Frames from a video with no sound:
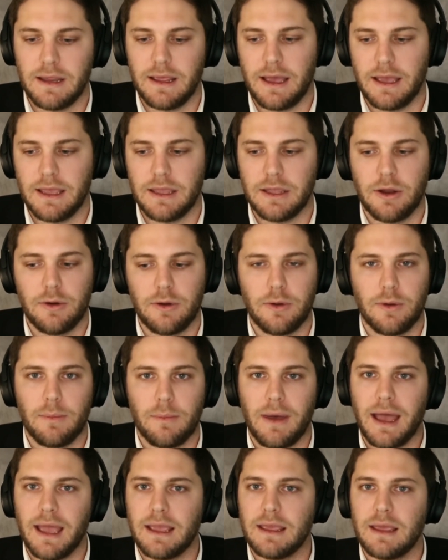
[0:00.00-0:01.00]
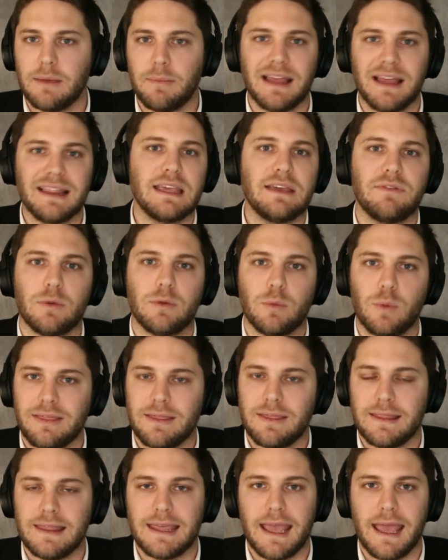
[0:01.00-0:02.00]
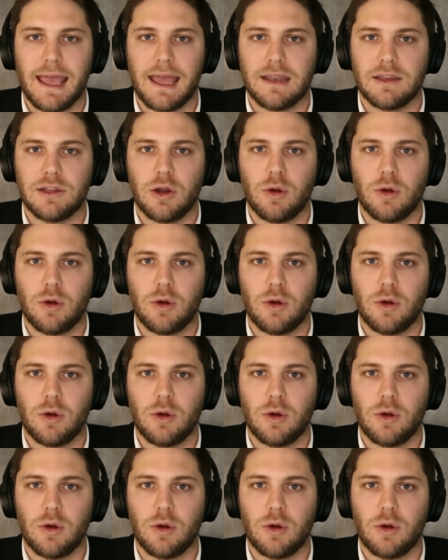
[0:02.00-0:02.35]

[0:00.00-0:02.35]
am I leaving with in the end?